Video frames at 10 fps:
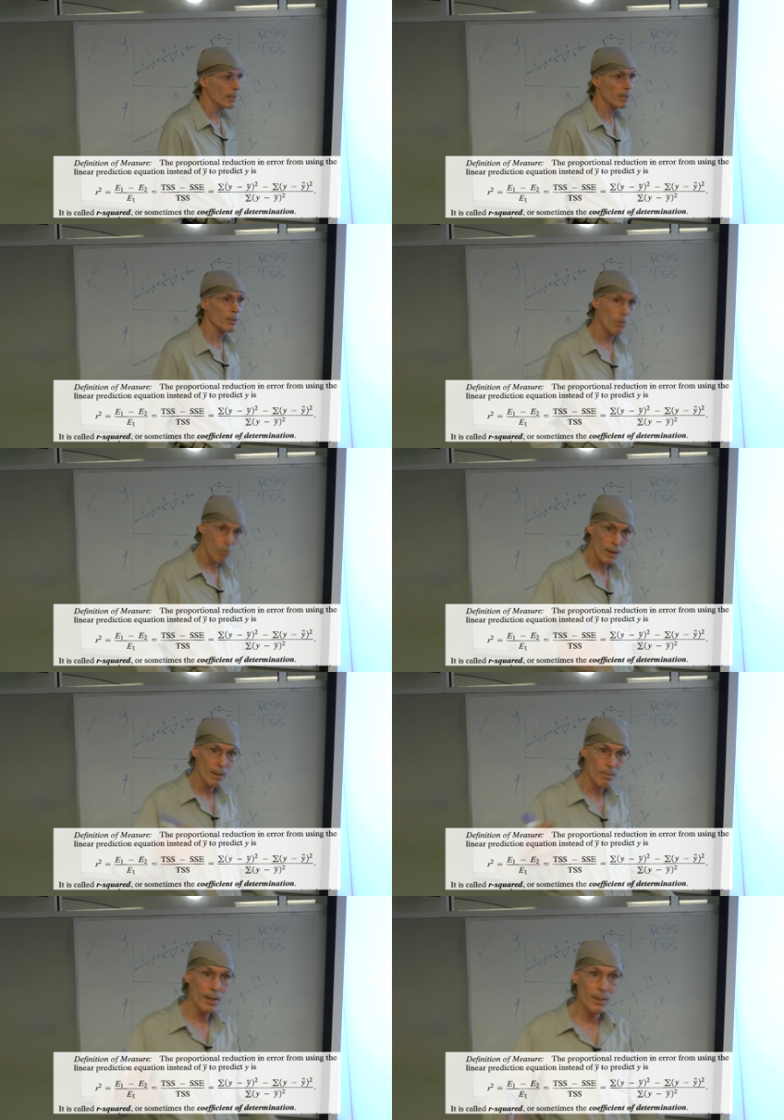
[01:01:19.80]
So why do
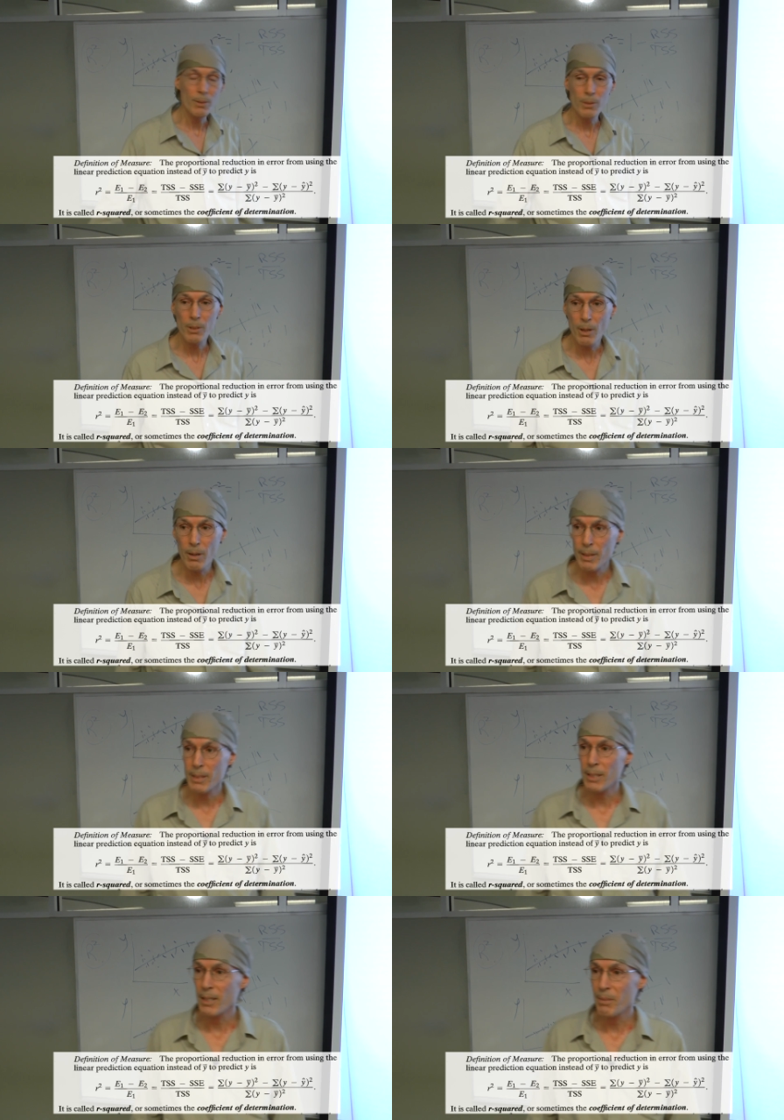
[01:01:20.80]
I use the
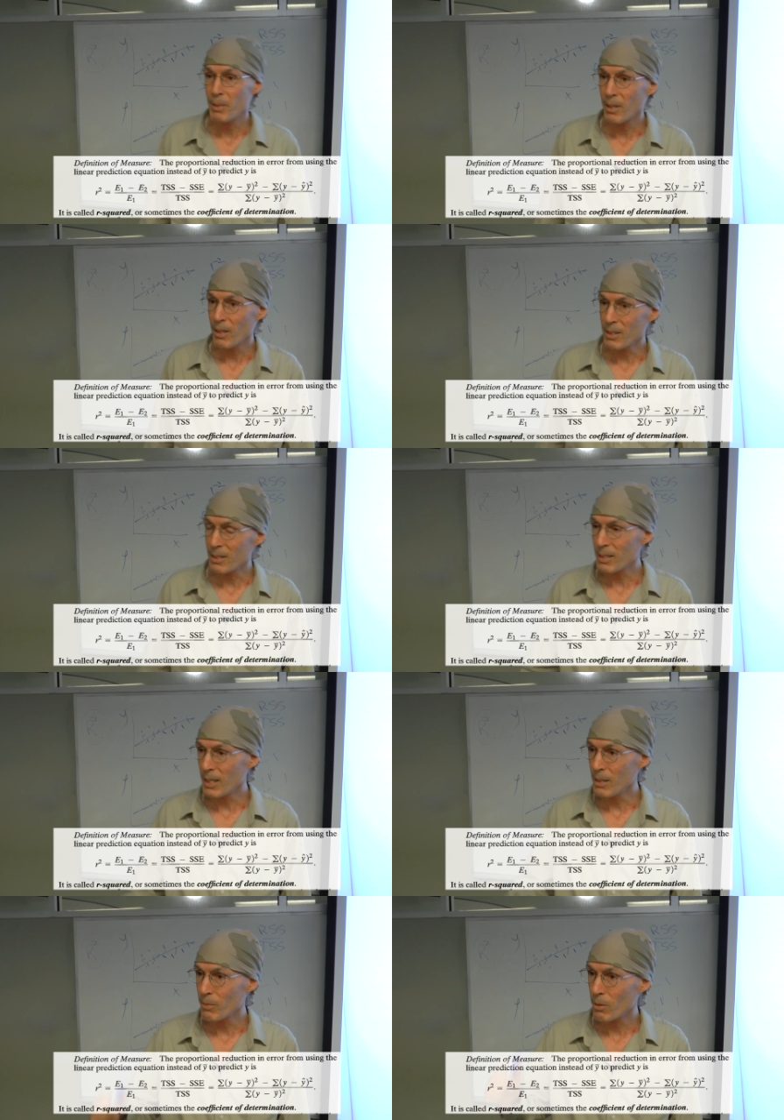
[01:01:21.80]
RSS? Because it
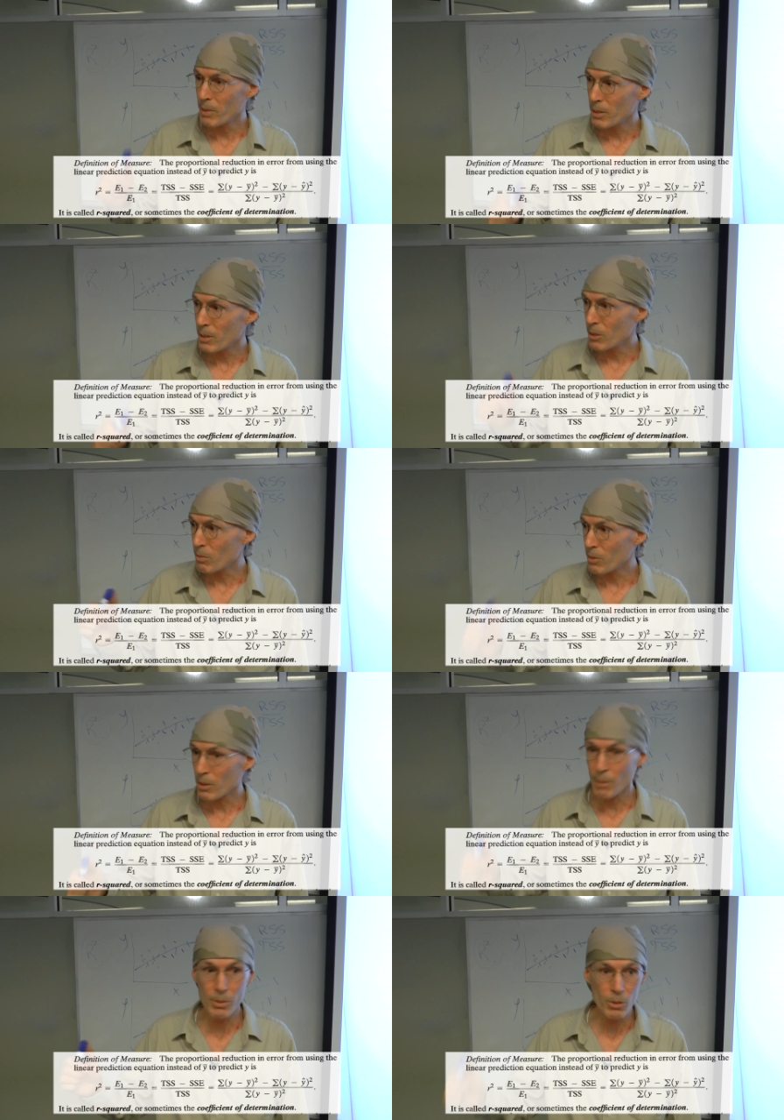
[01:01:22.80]
stands for residual
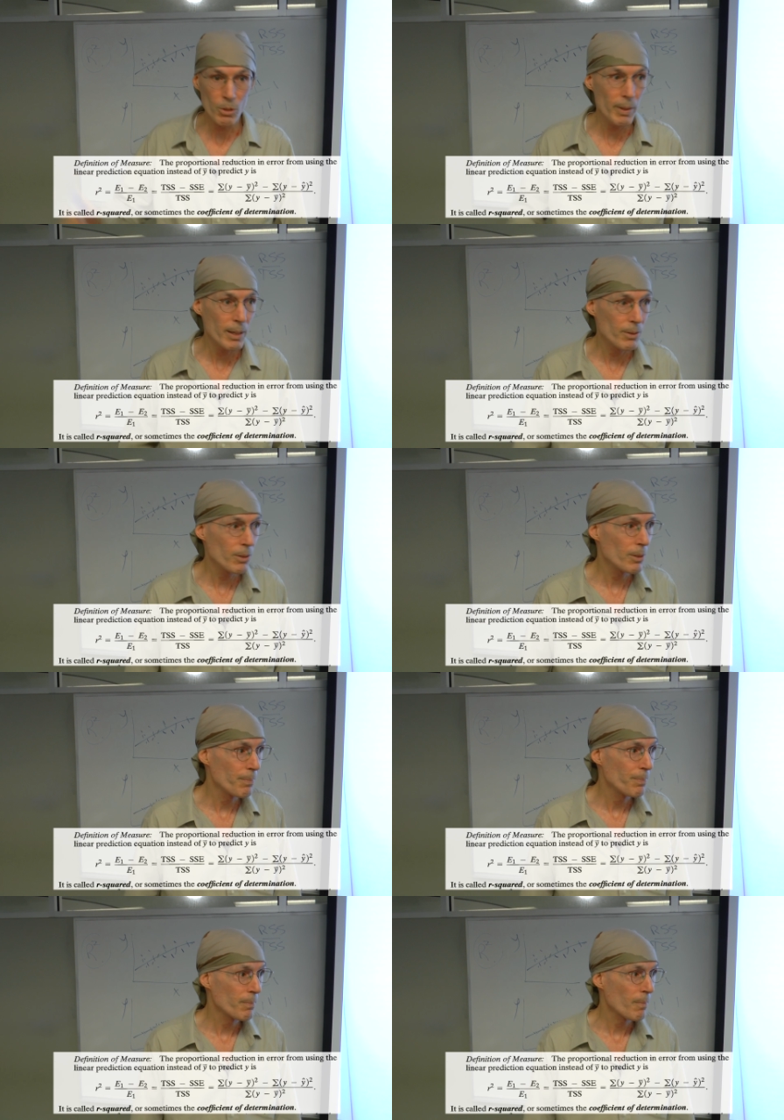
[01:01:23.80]
sums of squares,
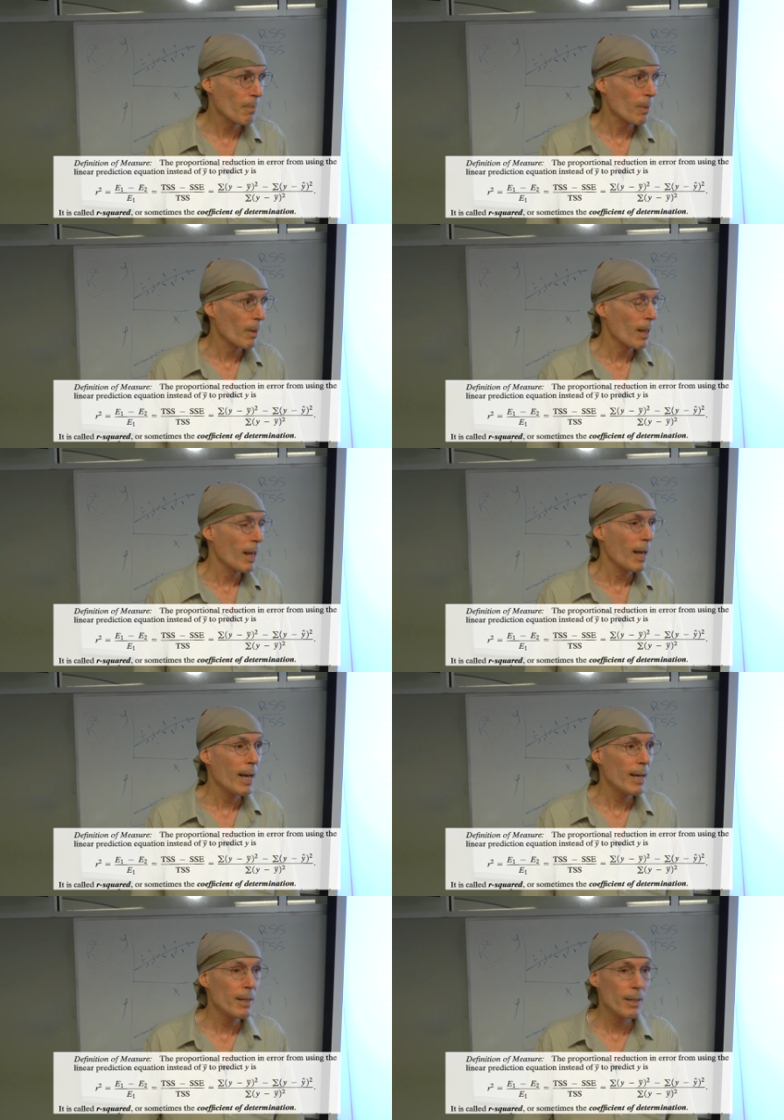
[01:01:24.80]

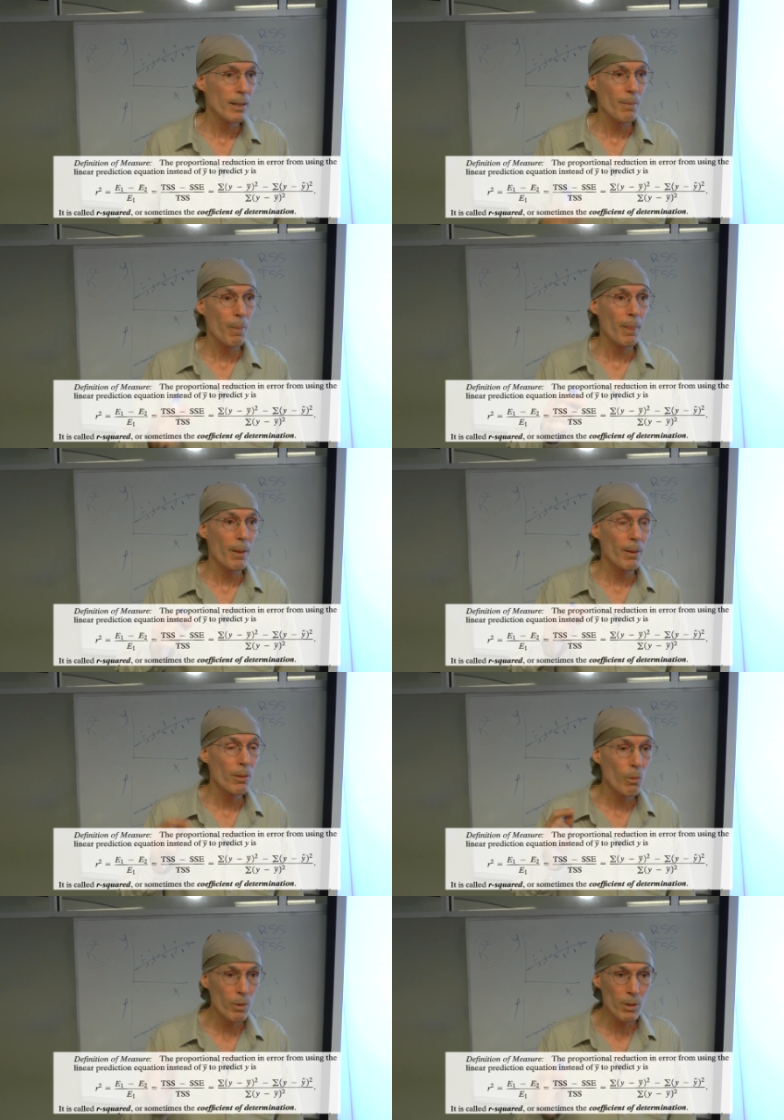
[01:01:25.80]
and the
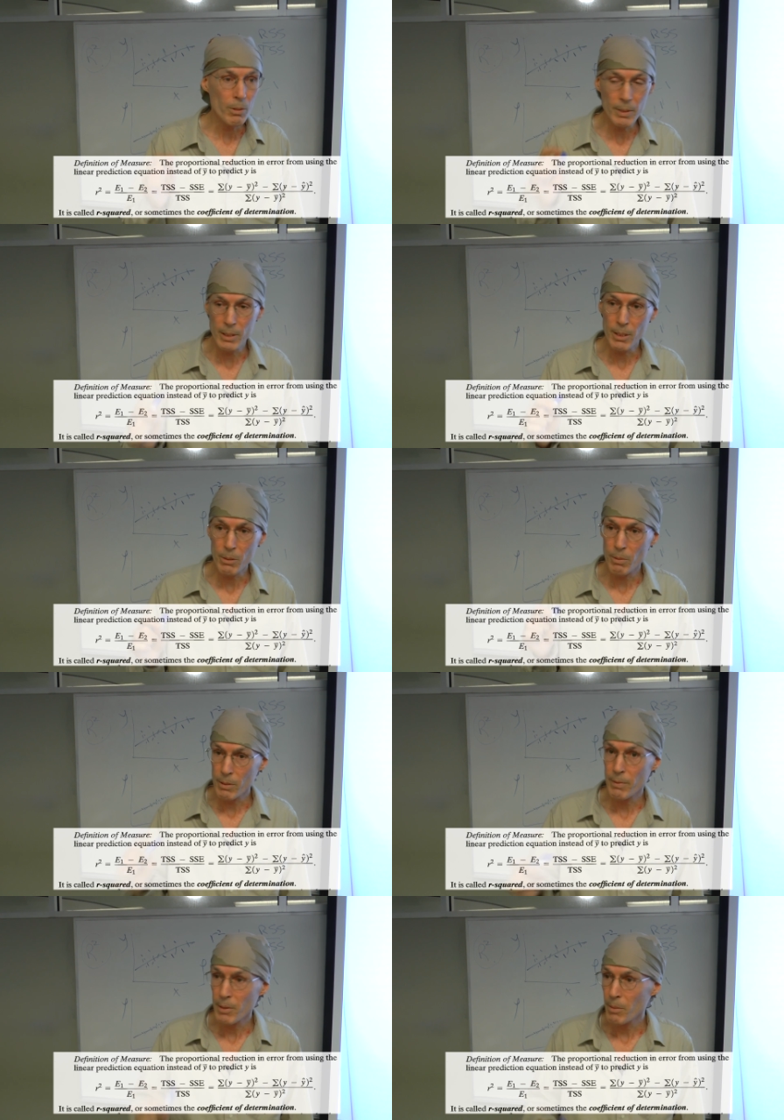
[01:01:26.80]
word residual is
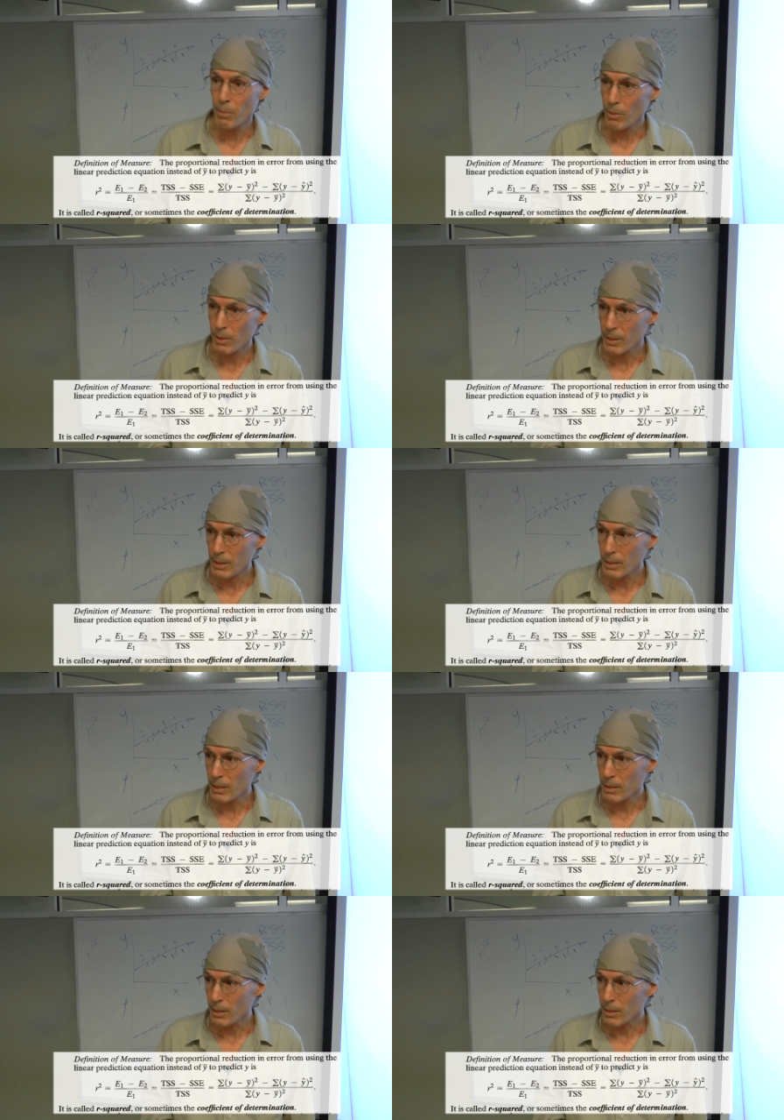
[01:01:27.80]
very important in
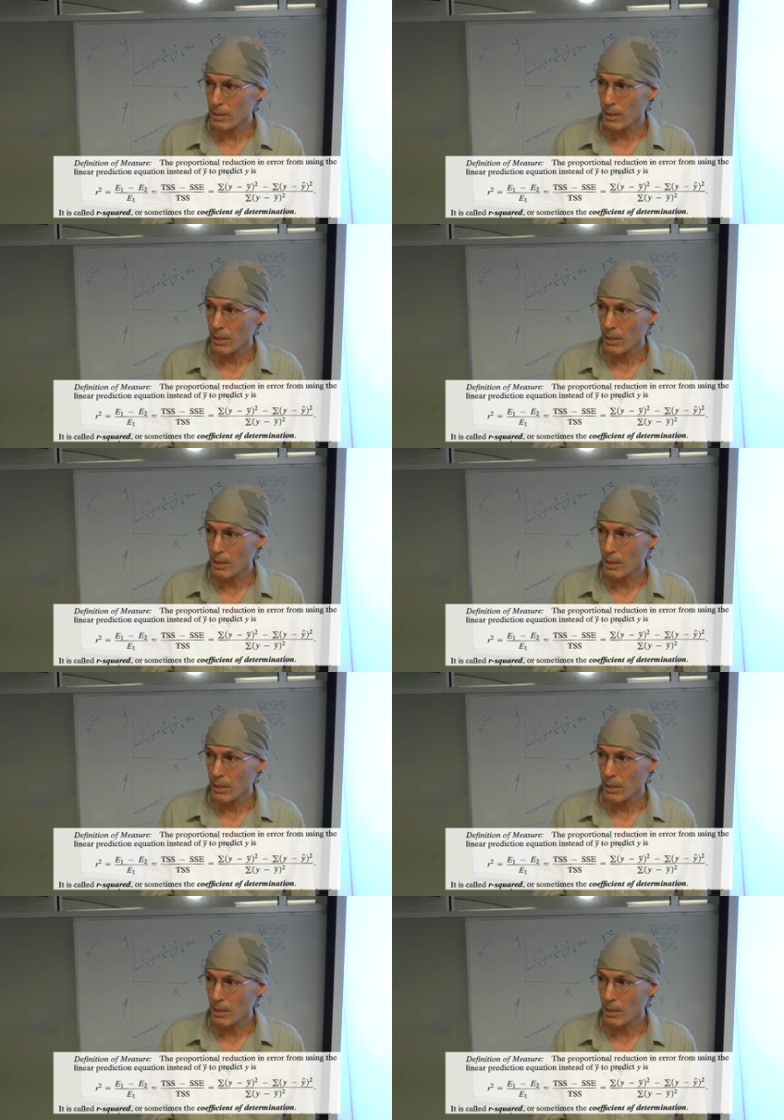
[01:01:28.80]
statistics.